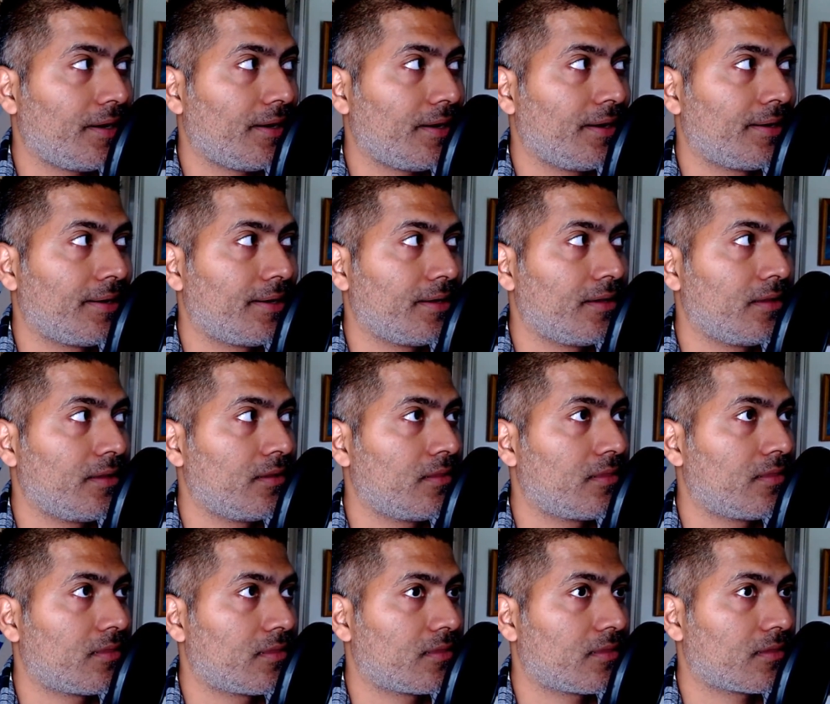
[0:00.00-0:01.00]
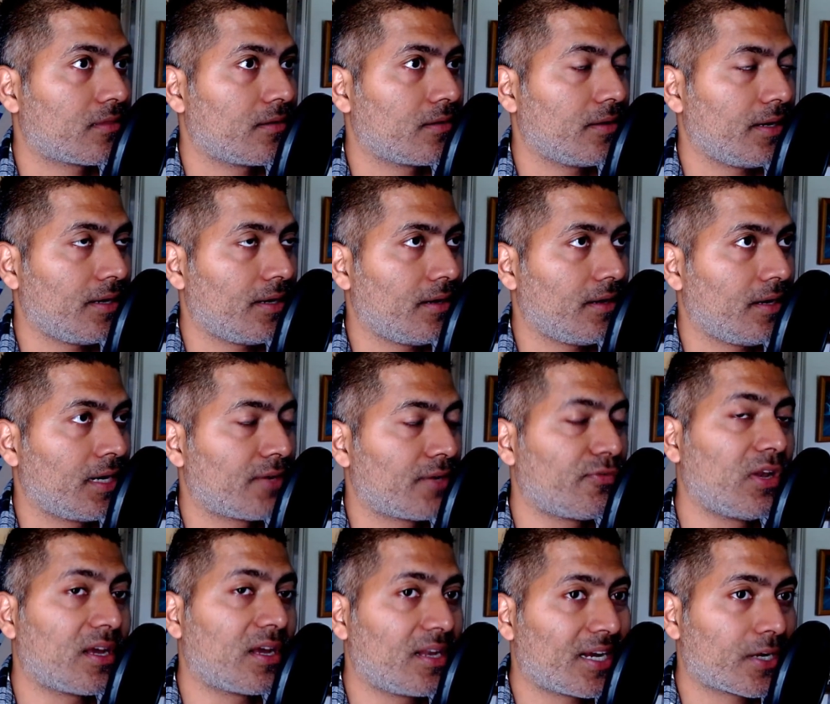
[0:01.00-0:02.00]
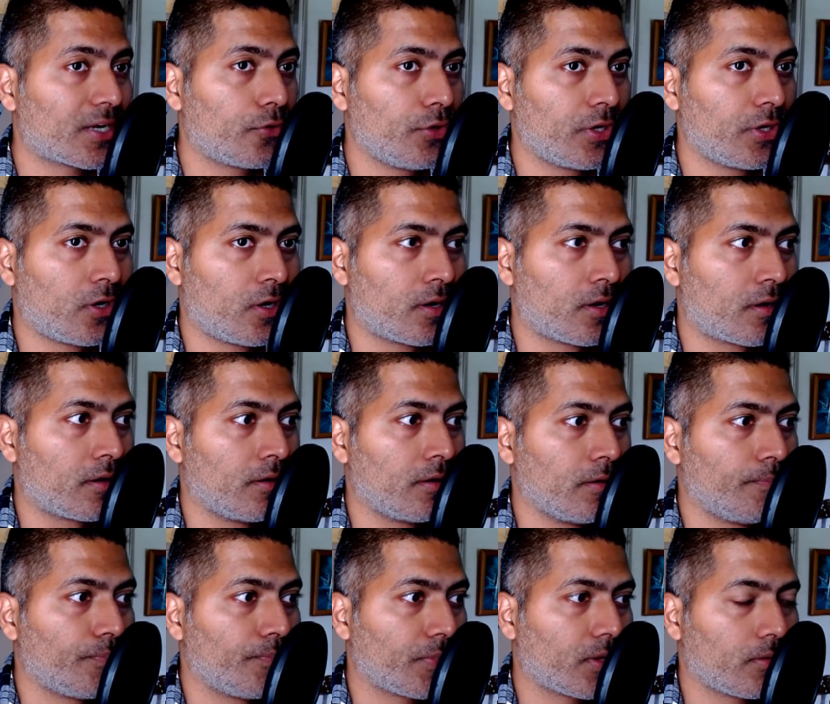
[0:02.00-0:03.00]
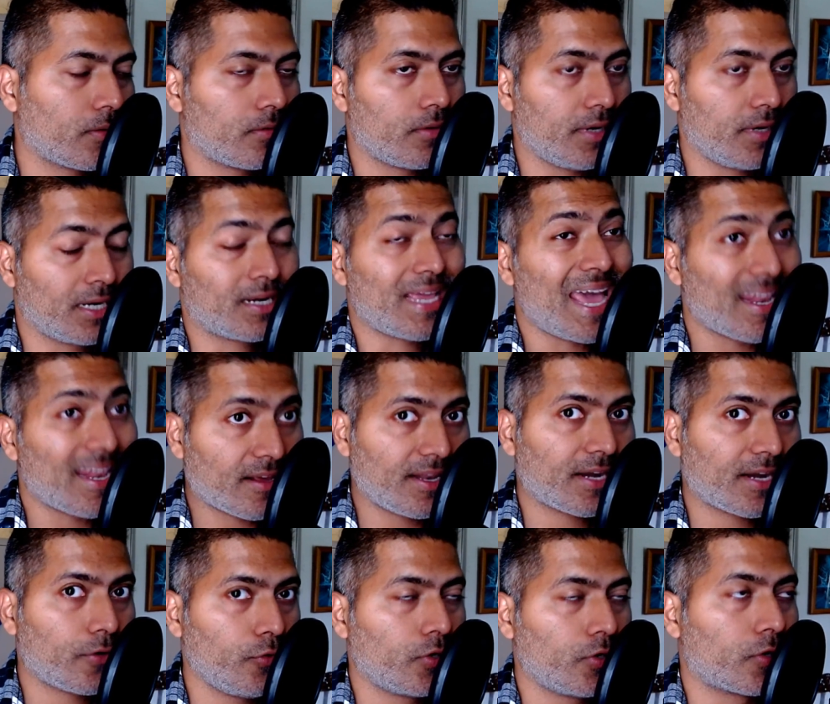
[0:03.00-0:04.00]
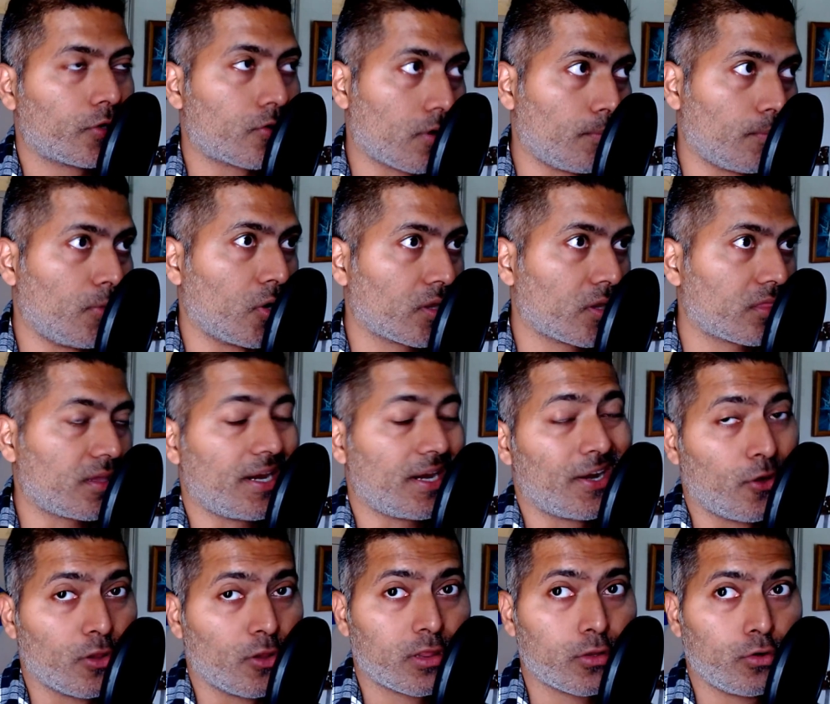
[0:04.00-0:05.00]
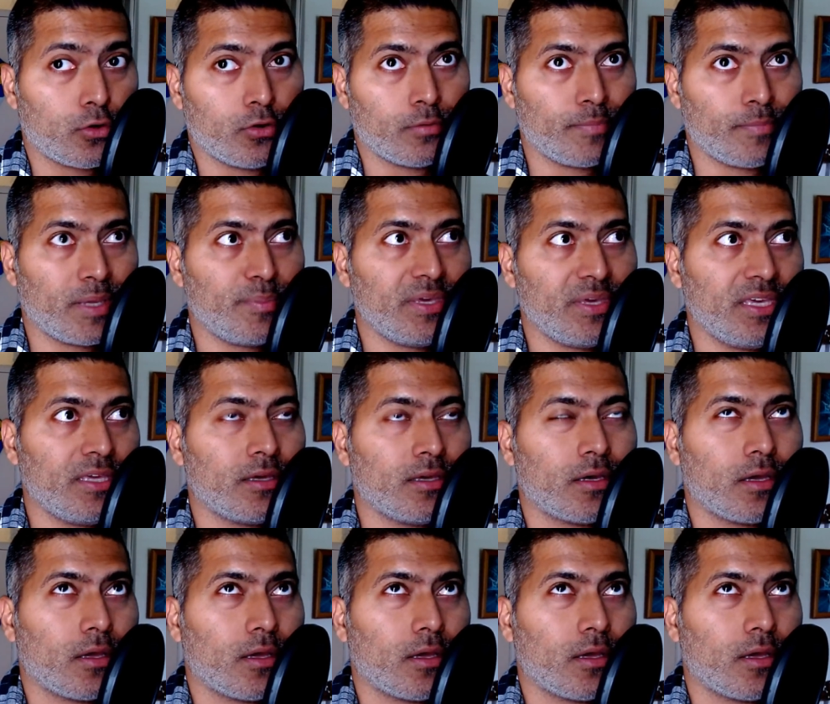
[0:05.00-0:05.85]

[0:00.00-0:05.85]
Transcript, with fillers: It is, it will connect to your, uh, it can connect to your Dropbox and also maybe